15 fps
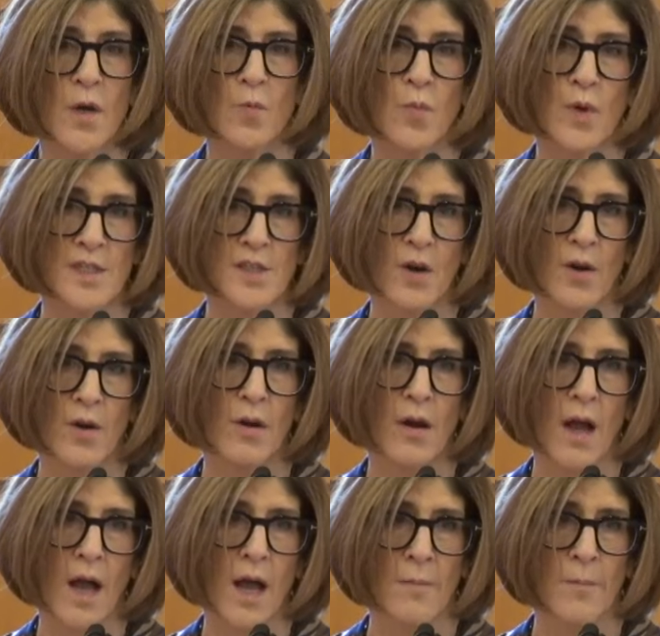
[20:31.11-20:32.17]
which are
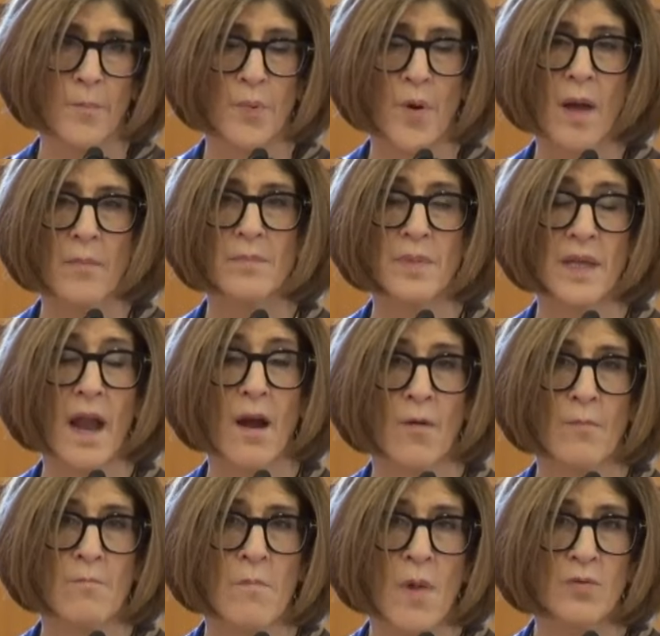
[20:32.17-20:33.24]
um, probably our
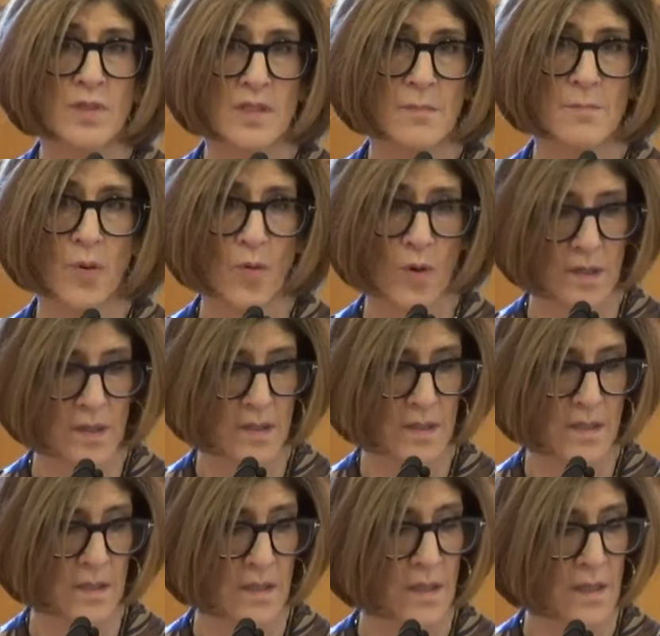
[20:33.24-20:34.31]
most important
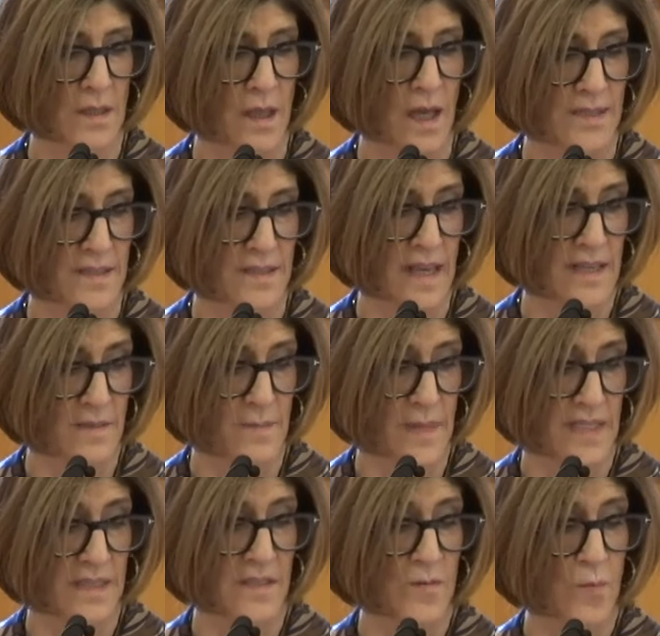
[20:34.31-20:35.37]

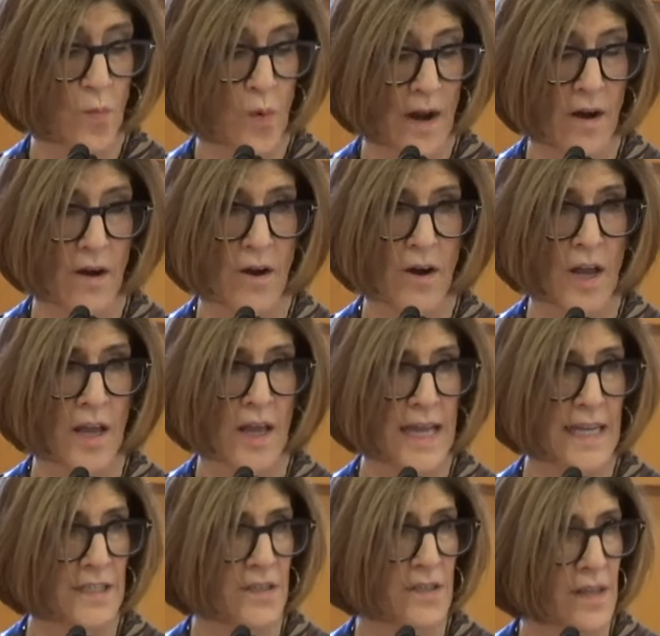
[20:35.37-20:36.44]
assessments, where
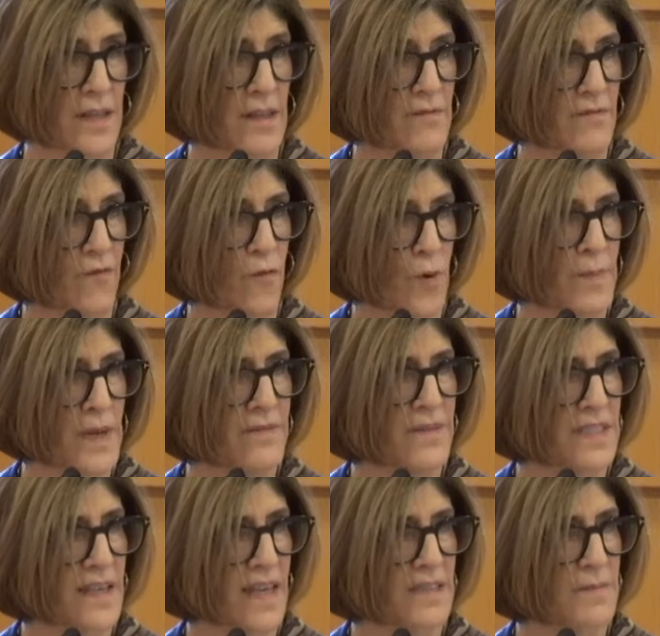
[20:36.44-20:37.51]
it, formative
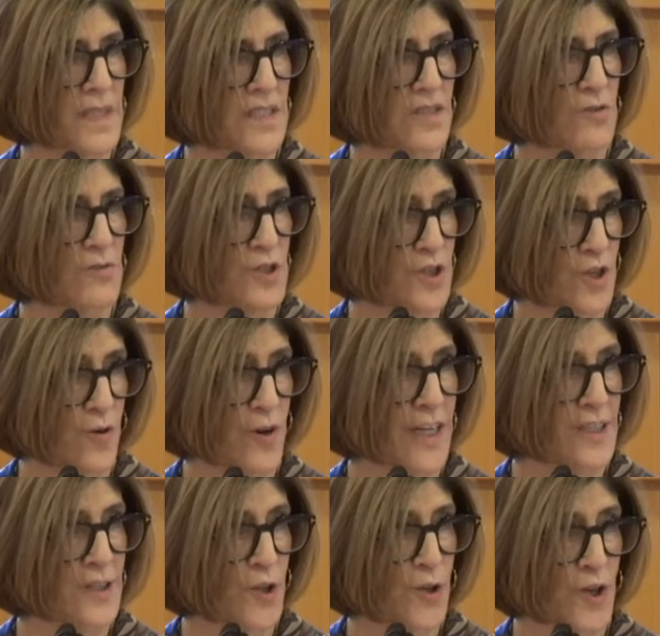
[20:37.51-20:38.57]
assessments are
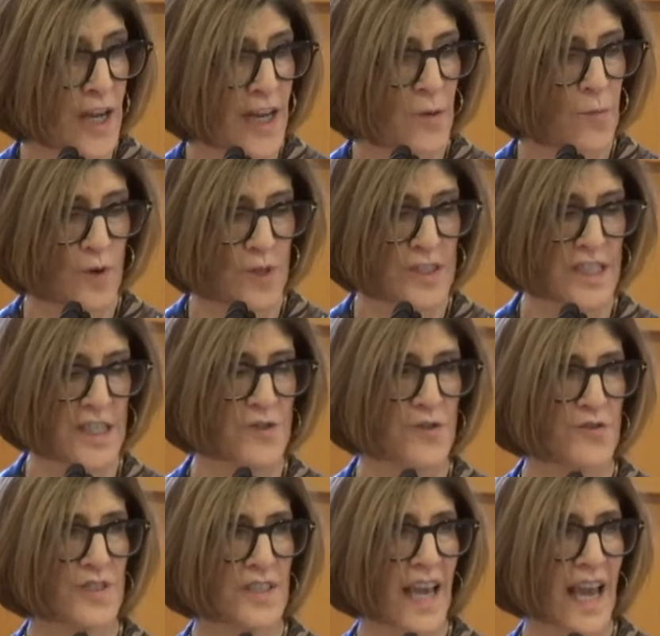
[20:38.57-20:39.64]
during learning where
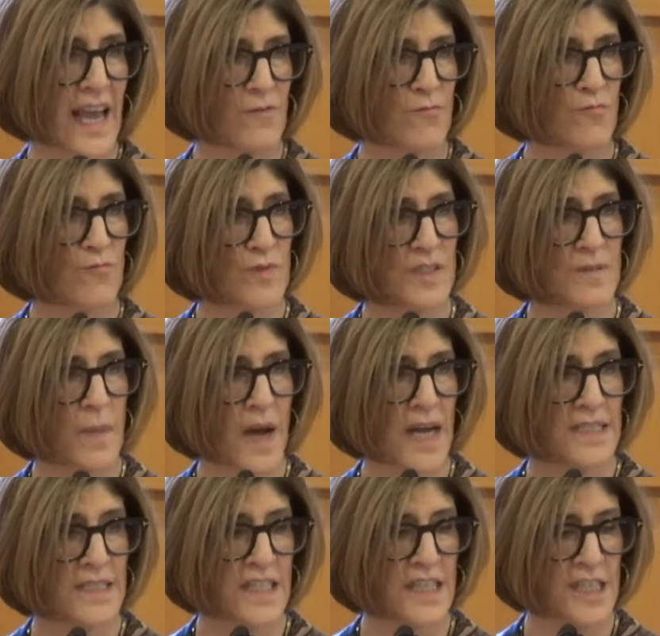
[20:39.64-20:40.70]
teachers can
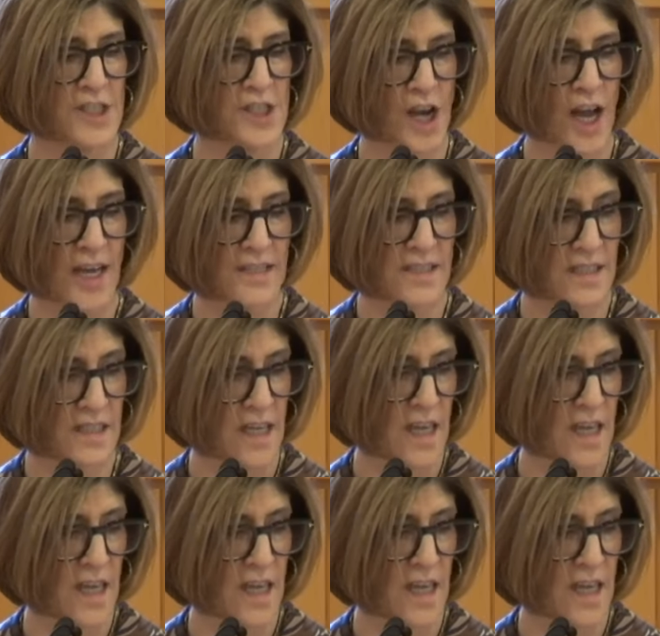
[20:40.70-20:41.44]
respond and adjust.